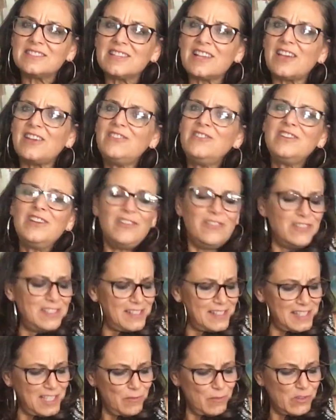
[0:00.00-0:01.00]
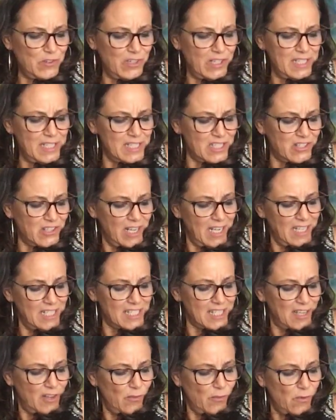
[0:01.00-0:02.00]
I don't know, it just seems very strange
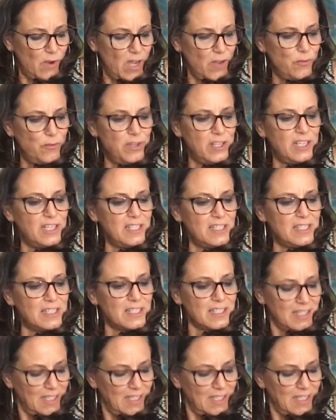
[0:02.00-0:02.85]
that why wouldn't...